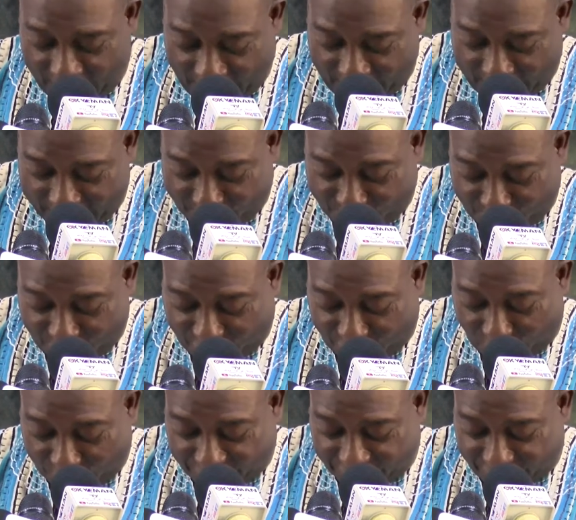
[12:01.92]
and
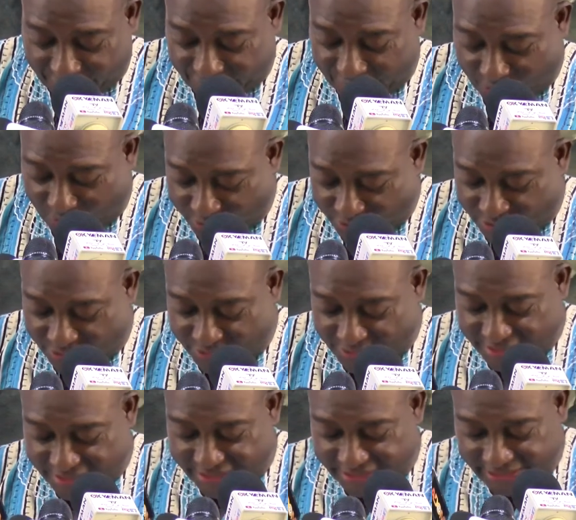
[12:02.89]
243 of the
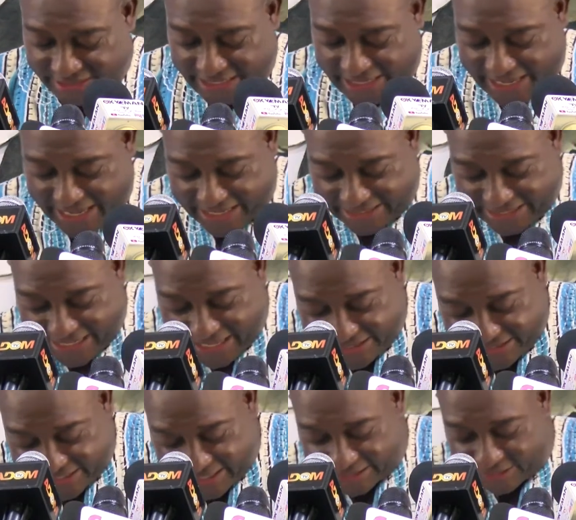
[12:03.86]
Constitution and
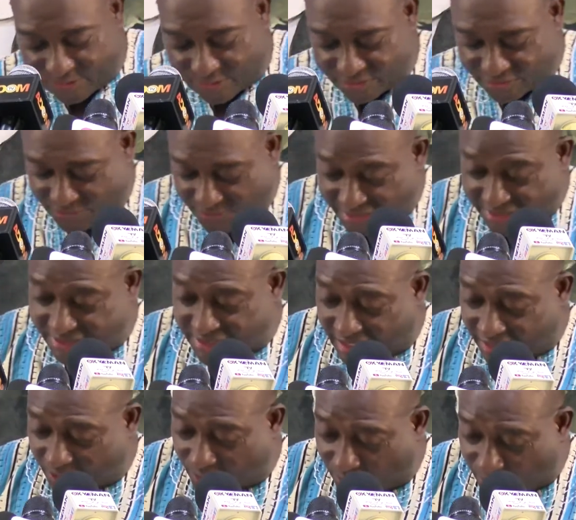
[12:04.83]
any other
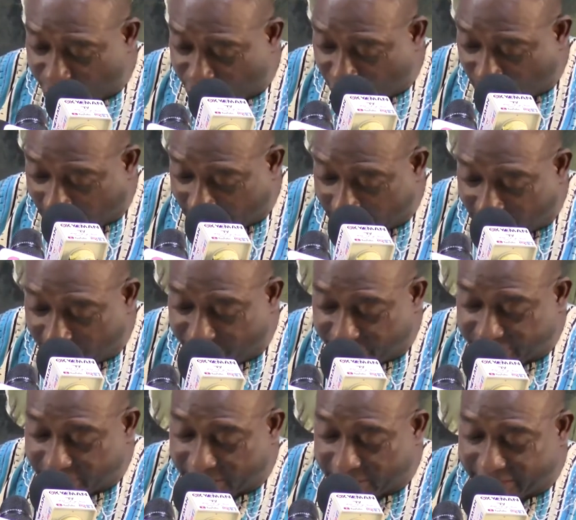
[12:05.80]
consequential laws to allow
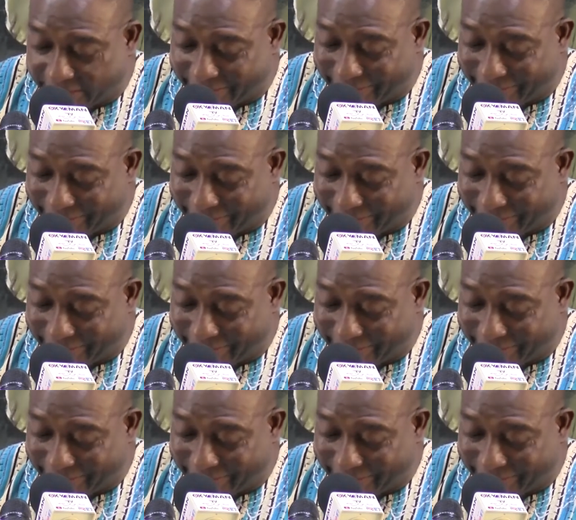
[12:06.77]
for the